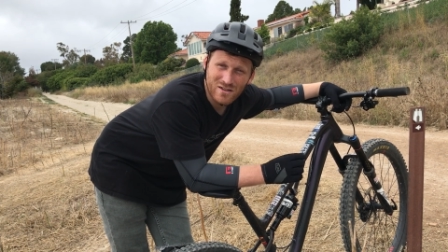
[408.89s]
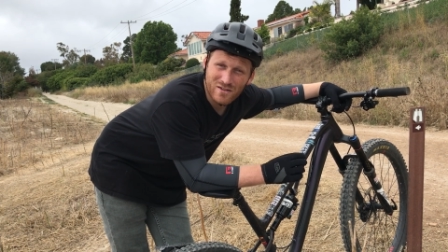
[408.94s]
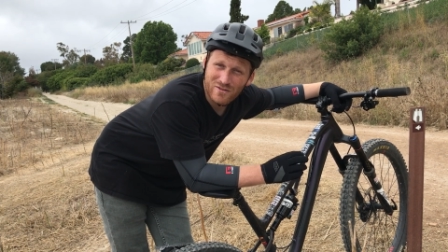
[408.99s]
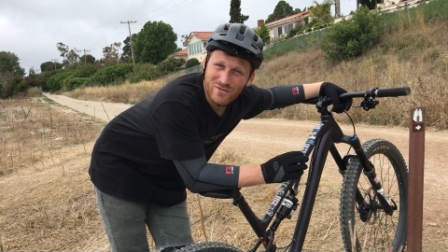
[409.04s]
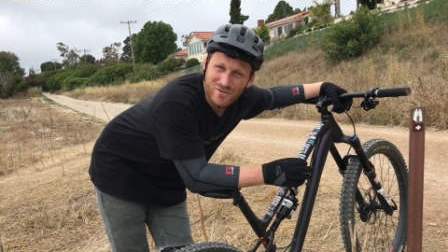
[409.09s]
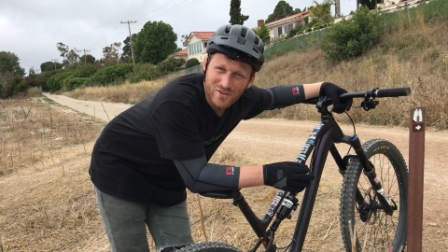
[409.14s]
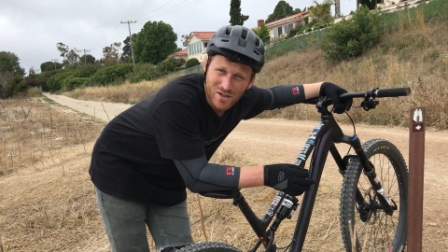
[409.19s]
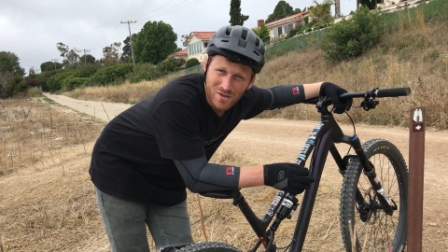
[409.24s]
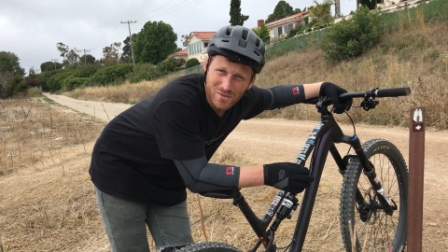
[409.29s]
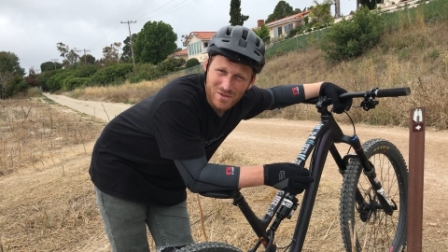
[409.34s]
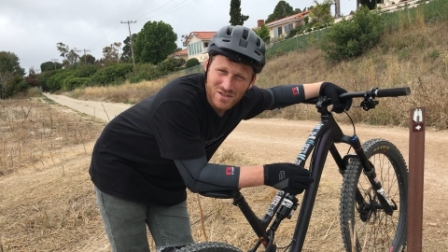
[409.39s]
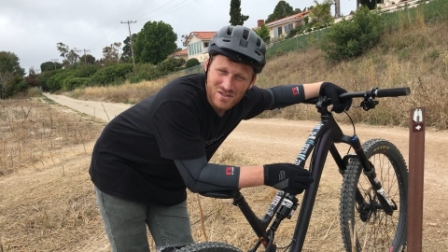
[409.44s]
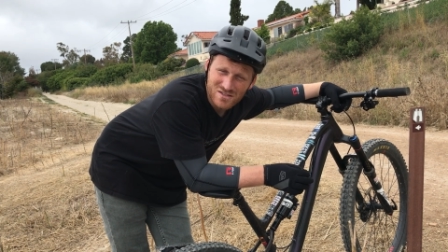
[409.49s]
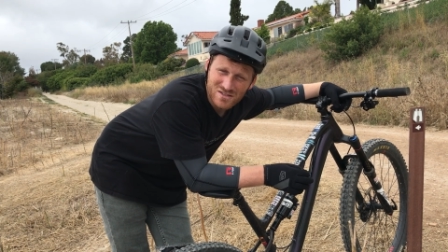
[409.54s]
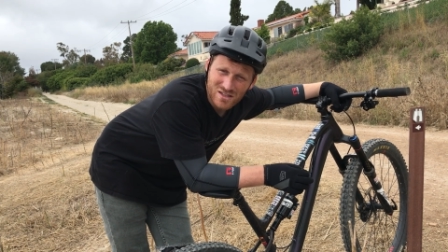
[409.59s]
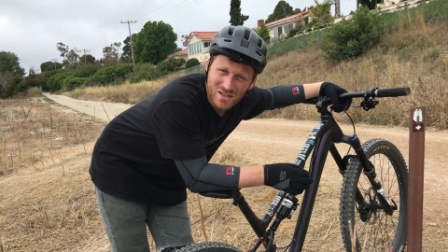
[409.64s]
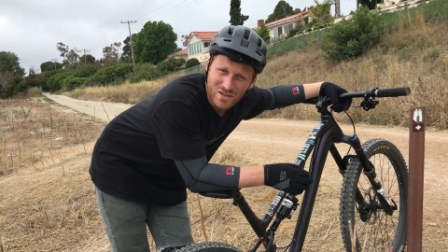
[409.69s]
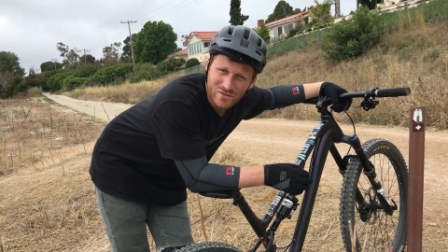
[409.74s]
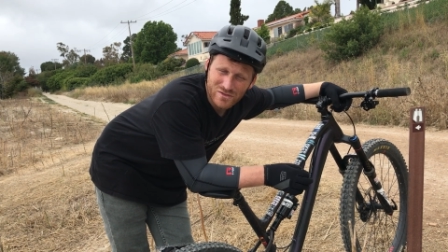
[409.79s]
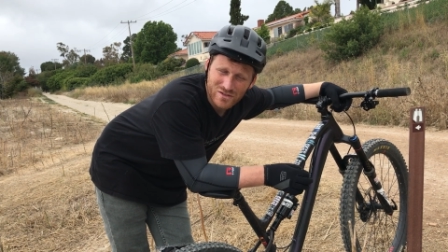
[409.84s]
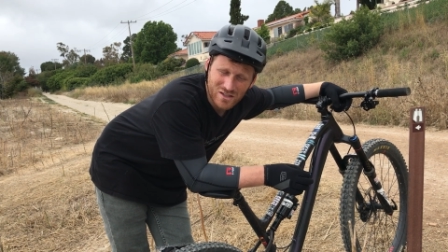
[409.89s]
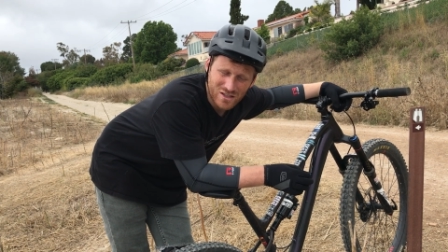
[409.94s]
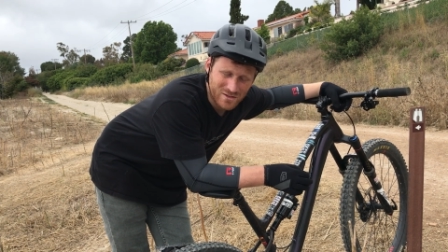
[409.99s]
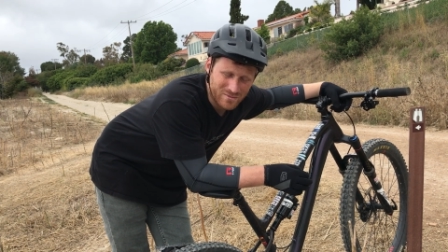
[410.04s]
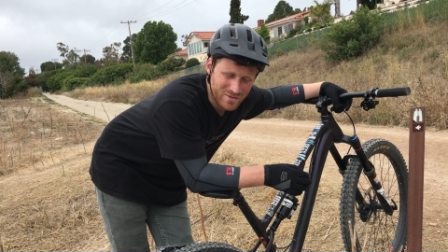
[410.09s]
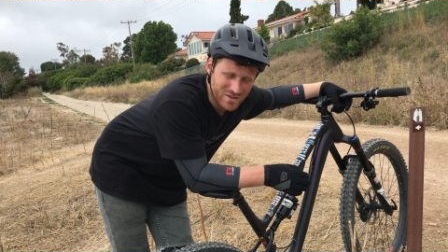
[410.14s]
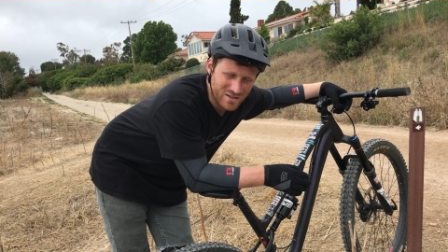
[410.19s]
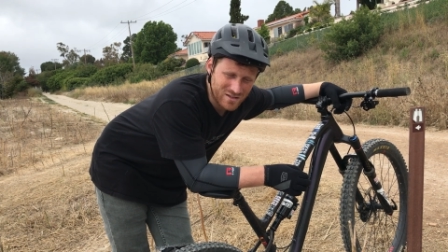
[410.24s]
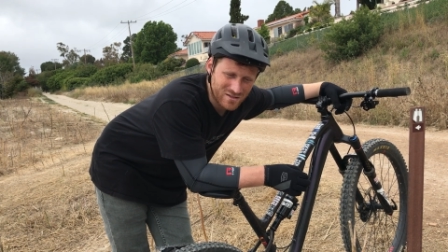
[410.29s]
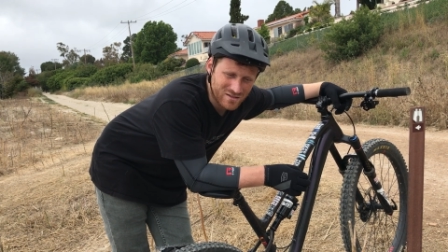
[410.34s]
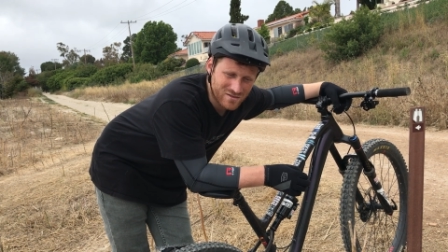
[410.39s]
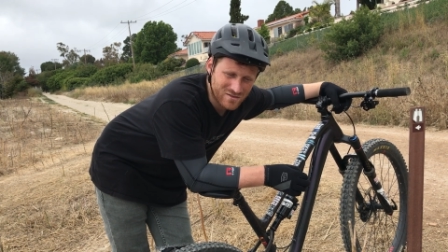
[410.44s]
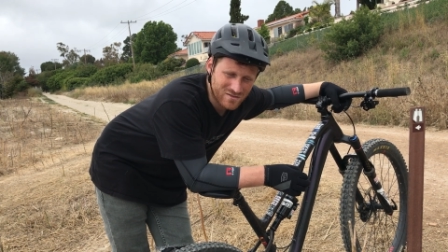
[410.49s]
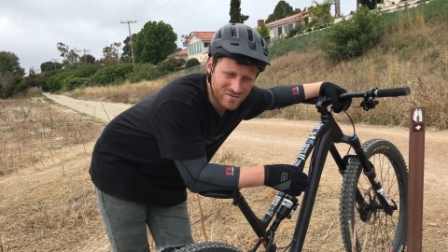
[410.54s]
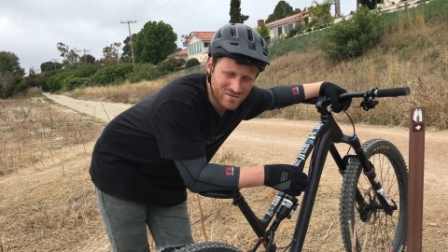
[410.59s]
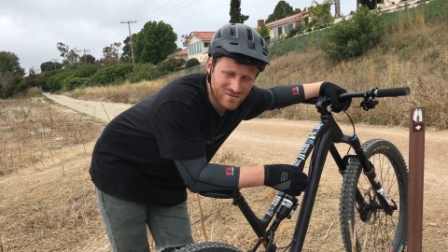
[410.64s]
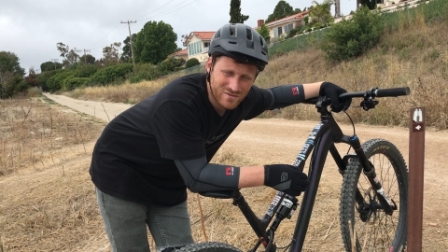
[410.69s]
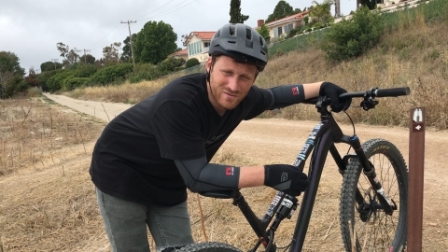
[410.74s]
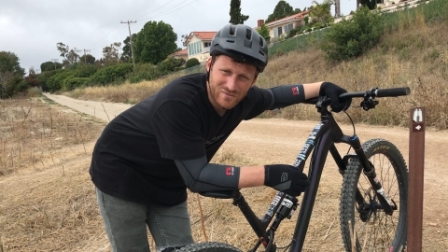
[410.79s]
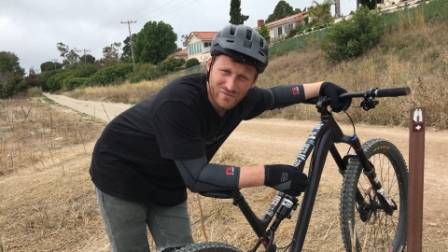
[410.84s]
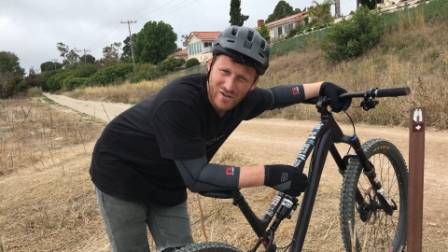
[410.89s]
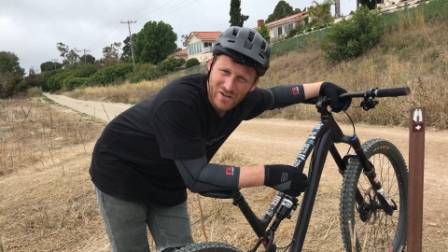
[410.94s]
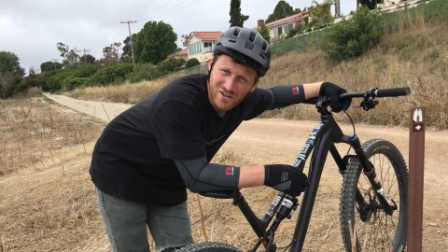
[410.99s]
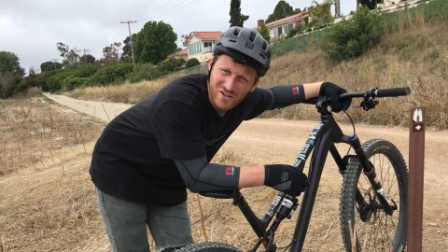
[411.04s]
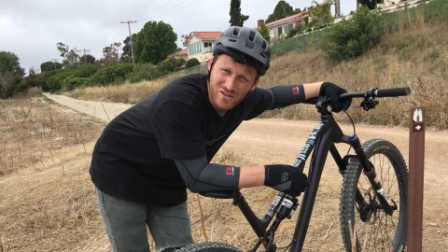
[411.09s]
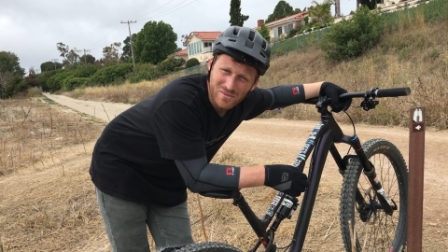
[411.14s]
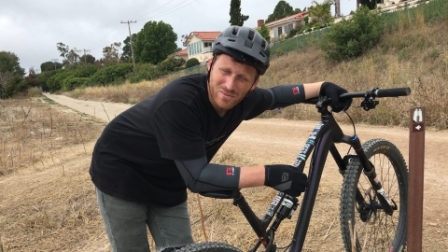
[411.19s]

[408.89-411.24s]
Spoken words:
Filming yourself is going to be very